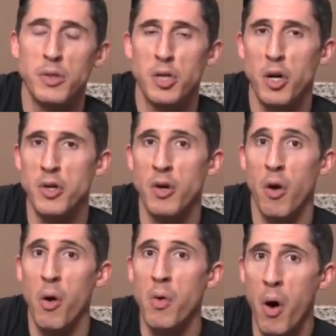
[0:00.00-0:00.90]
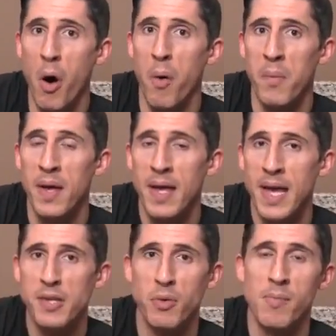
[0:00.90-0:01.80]
to turn your own home
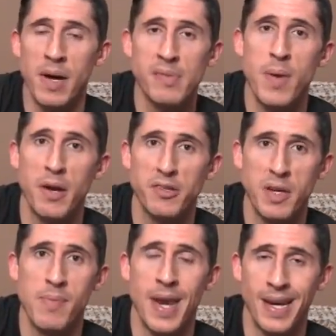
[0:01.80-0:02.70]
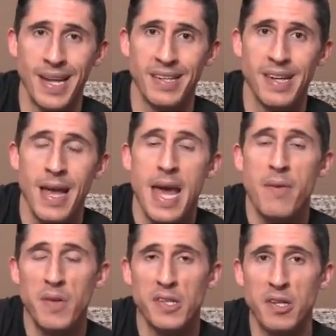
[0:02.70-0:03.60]
into a much better gym than it is.
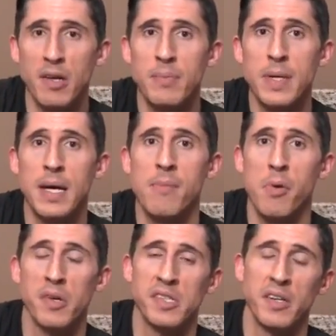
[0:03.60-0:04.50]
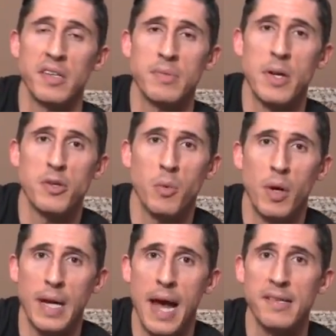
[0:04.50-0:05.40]
And if you start to become more serious about your
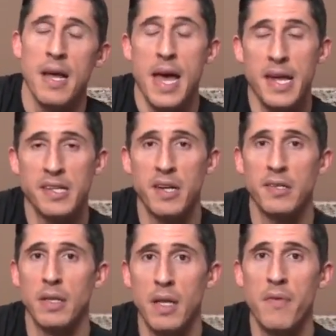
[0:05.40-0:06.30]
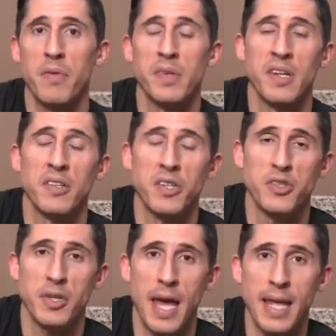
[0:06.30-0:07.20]
workouts and you start to love the results
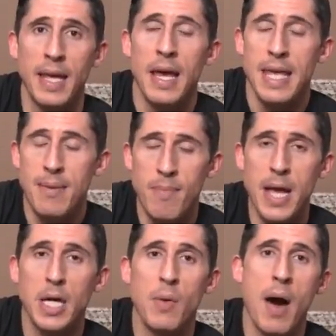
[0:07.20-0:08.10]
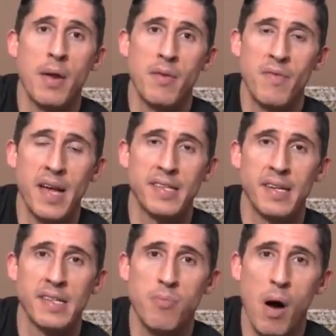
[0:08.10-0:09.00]
that you're getting, you might go out and
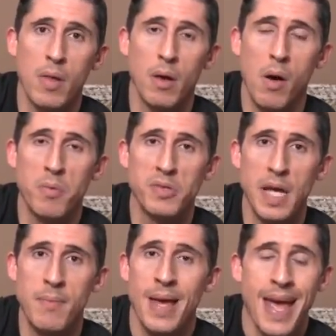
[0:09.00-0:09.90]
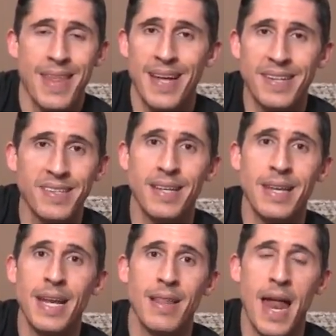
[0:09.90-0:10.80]
invest in a small little home gym, and that
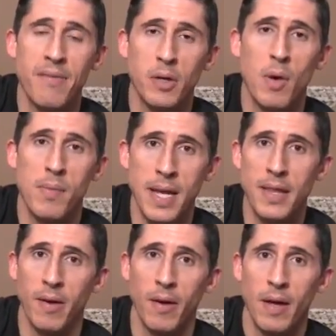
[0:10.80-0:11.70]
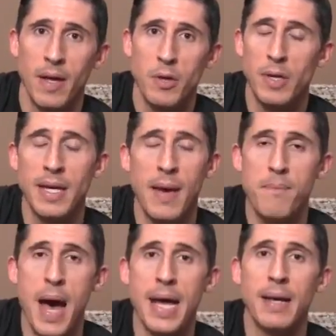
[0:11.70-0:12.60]
doesn't need a lot of equipment either. You can
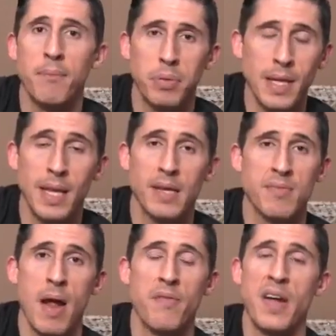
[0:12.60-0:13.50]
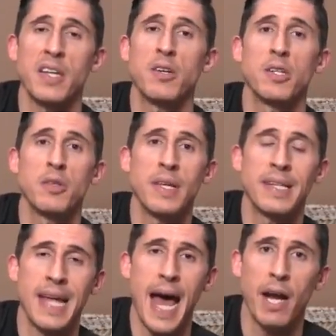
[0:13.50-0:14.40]
get by completely. As a matter of fact, you can do
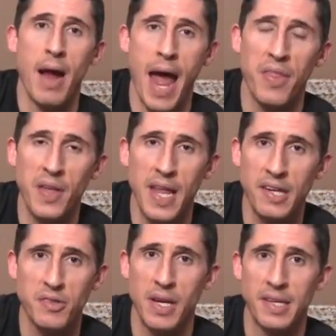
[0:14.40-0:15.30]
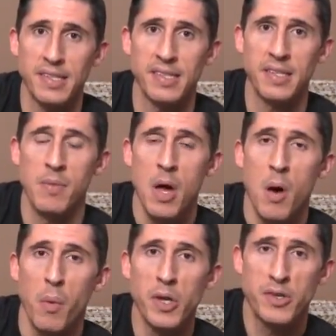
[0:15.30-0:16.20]
the entire Athlete Next training system
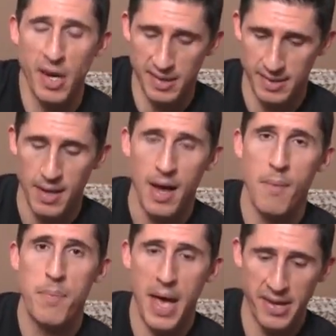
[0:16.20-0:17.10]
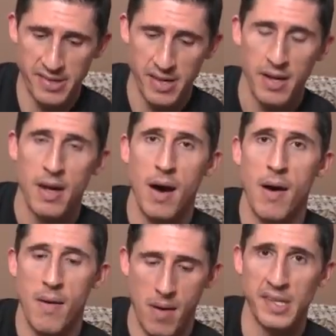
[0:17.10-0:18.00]
with just a bench,
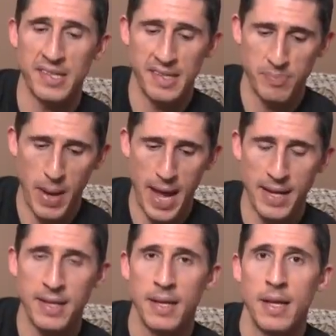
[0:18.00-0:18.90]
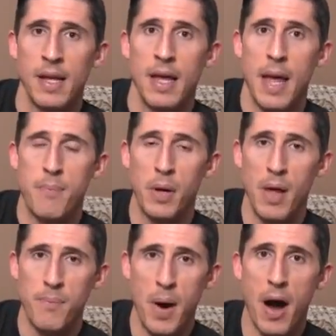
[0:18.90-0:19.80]
a resistance band, a
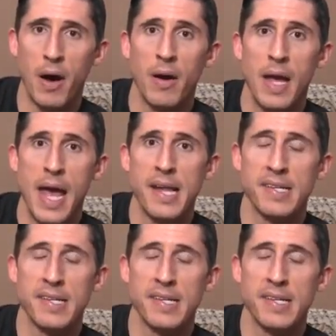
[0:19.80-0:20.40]
pull-up bar,